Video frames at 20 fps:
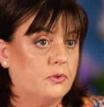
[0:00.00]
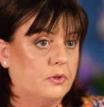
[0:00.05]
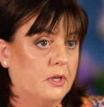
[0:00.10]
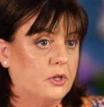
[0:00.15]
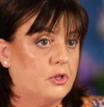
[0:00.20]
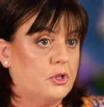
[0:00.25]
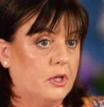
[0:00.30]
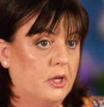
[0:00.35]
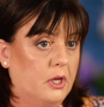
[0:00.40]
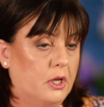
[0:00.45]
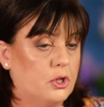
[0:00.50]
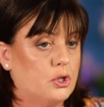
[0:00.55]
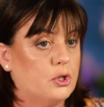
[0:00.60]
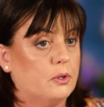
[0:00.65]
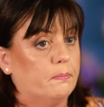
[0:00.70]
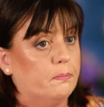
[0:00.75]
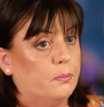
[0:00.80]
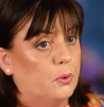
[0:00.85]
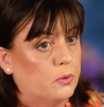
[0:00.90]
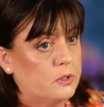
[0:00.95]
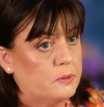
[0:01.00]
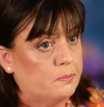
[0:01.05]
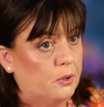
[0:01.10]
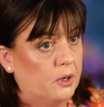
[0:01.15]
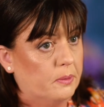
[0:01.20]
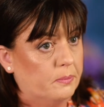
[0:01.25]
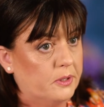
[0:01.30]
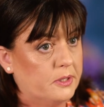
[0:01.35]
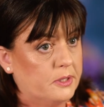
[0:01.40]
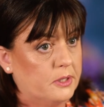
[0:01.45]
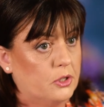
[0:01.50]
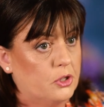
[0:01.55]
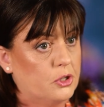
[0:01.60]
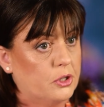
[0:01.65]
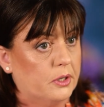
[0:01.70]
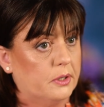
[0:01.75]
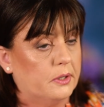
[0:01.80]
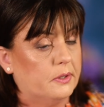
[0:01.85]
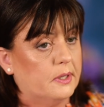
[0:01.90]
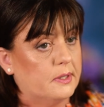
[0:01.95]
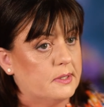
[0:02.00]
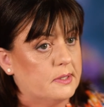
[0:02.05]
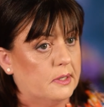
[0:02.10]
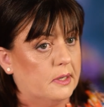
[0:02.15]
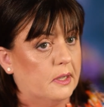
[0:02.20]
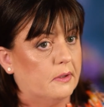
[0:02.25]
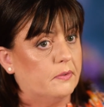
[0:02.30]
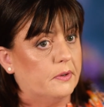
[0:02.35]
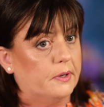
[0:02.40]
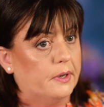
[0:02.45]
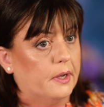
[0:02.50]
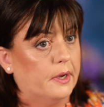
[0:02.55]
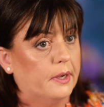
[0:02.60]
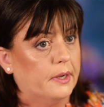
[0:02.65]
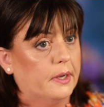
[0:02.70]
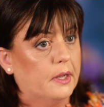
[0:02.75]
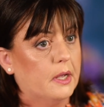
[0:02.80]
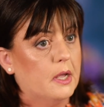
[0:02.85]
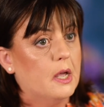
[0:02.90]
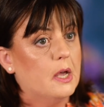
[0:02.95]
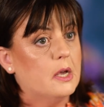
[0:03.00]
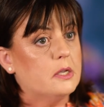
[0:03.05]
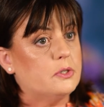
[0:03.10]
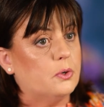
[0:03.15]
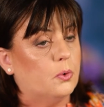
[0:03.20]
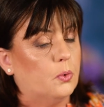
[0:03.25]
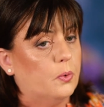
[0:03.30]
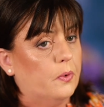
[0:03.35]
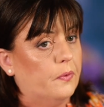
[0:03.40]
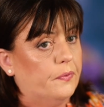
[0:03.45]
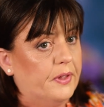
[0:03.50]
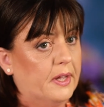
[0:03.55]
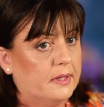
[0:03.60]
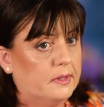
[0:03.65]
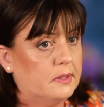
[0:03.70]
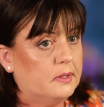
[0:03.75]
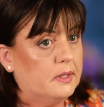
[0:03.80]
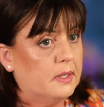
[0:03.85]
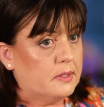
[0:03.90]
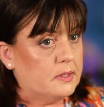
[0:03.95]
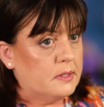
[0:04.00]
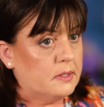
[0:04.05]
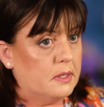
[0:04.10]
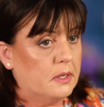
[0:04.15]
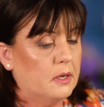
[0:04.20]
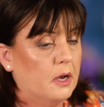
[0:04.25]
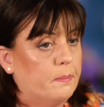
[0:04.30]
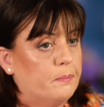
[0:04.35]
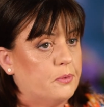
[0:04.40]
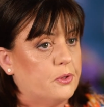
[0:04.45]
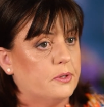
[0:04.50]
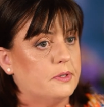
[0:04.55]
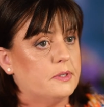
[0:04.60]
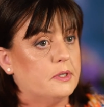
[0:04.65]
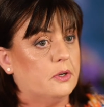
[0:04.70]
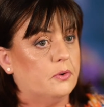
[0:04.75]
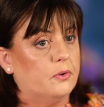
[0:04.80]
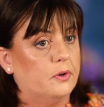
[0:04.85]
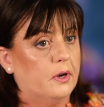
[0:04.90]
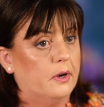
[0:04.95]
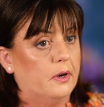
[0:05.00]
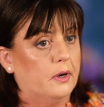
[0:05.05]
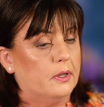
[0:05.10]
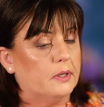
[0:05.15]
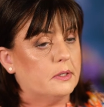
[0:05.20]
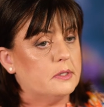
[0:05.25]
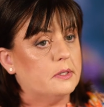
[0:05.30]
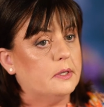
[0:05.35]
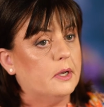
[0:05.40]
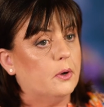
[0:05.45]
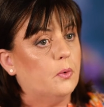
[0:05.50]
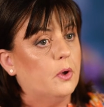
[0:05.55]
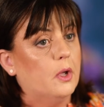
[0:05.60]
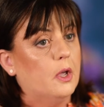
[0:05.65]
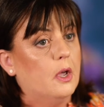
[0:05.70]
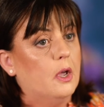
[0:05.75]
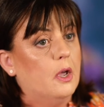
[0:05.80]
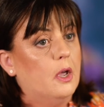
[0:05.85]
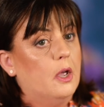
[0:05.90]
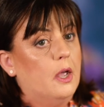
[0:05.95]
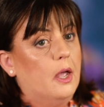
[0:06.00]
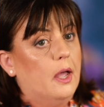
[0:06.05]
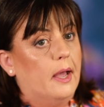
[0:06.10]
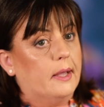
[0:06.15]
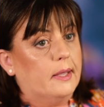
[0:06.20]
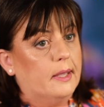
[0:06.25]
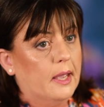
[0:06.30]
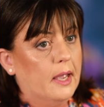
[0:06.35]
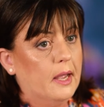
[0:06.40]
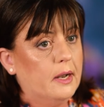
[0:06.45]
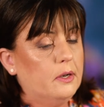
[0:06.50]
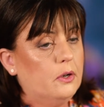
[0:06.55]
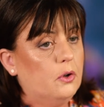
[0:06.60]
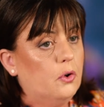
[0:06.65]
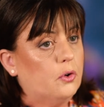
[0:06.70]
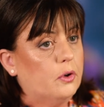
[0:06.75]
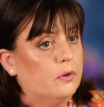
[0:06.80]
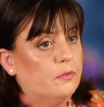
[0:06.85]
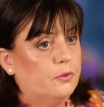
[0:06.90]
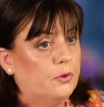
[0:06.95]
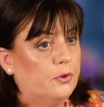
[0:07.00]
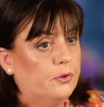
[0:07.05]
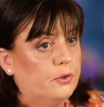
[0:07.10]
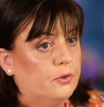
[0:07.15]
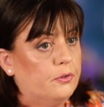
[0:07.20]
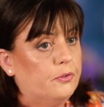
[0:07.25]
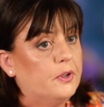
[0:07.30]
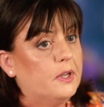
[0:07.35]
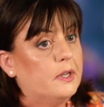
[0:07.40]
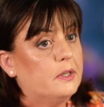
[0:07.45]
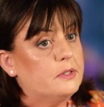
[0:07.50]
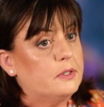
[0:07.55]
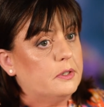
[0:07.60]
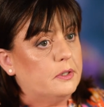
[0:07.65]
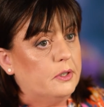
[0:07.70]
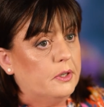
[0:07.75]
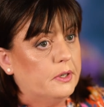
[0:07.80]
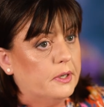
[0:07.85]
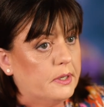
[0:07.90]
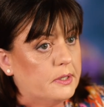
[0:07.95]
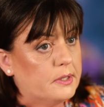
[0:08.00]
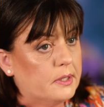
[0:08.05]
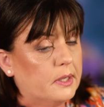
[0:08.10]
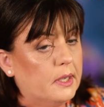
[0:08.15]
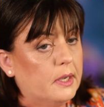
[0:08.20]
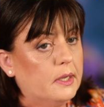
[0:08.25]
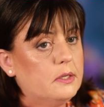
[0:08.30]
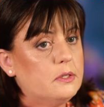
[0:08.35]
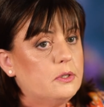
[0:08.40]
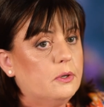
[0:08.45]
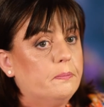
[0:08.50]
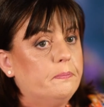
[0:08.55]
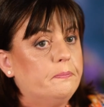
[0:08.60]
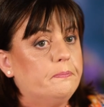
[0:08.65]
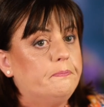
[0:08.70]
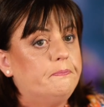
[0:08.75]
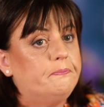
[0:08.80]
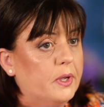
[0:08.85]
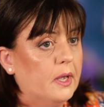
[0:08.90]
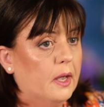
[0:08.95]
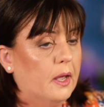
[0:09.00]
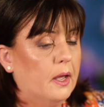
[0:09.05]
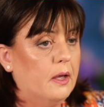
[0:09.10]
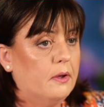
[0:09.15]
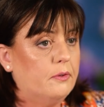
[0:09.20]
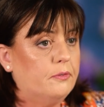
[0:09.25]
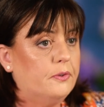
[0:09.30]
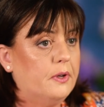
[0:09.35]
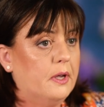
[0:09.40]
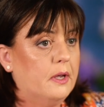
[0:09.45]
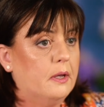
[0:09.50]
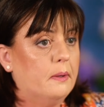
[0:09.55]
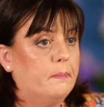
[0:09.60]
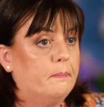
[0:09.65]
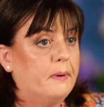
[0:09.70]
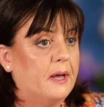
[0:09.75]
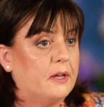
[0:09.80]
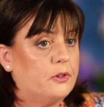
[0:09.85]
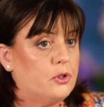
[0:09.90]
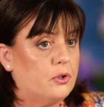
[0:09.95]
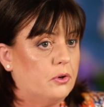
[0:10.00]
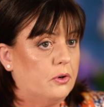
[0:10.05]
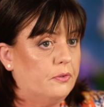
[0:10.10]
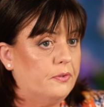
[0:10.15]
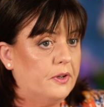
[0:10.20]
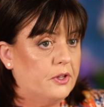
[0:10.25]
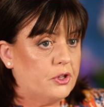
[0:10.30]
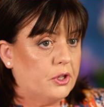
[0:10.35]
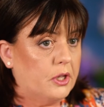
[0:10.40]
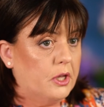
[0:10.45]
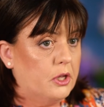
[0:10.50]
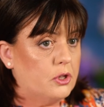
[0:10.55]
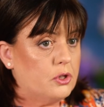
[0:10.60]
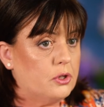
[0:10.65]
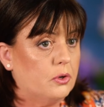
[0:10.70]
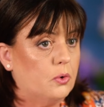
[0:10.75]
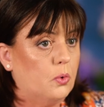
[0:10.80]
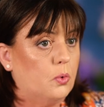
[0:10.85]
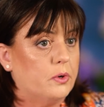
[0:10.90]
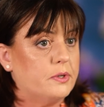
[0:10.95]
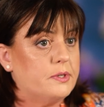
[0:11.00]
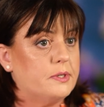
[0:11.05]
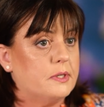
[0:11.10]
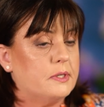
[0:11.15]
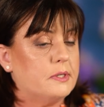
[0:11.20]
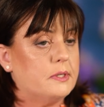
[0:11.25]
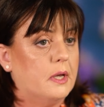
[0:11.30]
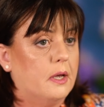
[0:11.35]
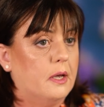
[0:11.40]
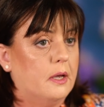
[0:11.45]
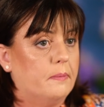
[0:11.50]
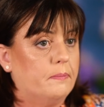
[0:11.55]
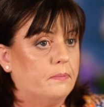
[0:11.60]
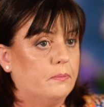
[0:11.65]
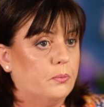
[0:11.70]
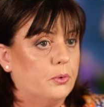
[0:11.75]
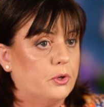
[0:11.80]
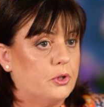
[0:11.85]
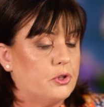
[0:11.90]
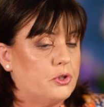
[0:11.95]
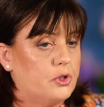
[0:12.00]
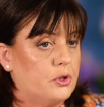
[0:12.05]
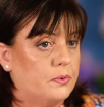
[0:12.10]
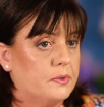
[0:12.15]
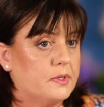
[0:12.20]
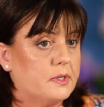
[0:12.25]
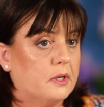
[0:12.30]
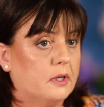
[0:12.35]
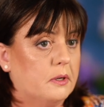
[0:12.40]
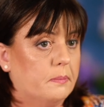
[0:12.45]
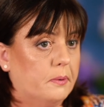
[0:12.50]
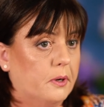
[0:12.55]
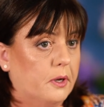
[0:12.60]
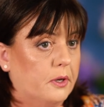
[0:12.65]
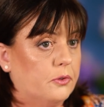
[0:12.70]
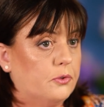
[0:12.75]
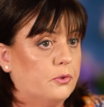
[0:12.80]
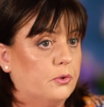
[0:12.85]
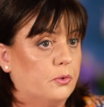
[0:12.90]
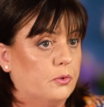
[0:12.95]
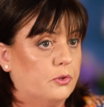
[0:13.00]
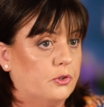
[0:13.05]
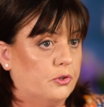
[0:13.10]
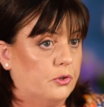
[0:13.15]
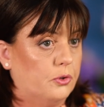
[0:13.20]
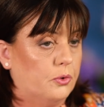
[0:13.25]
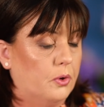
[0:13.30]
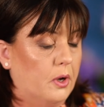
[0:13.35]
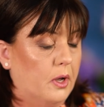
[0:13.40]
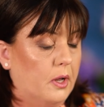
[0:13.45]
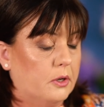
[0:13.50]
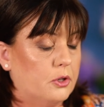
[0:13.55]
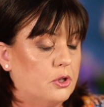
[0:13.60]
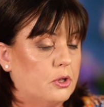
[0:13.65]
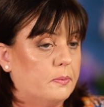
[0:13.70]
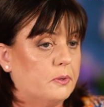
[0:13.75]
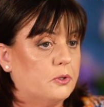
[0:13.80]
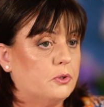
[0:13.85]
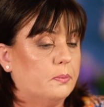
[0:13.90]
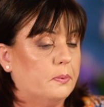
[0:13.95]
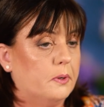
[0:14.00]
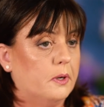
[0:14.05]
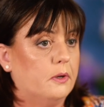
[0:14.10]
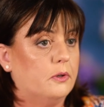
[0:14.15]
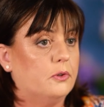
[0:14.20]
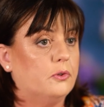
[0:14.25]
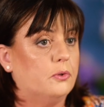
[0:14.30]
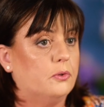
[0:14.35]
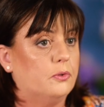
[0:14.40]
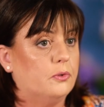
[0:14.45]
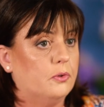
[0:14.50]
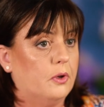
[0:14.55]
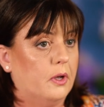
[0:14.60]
in education post-primary teaching, that's a level 9. So that's the options here in Ireland. Now, Again, looking further afield to the United Kingdom, we have Bachelor of Education courses which students can apply eligible to apply to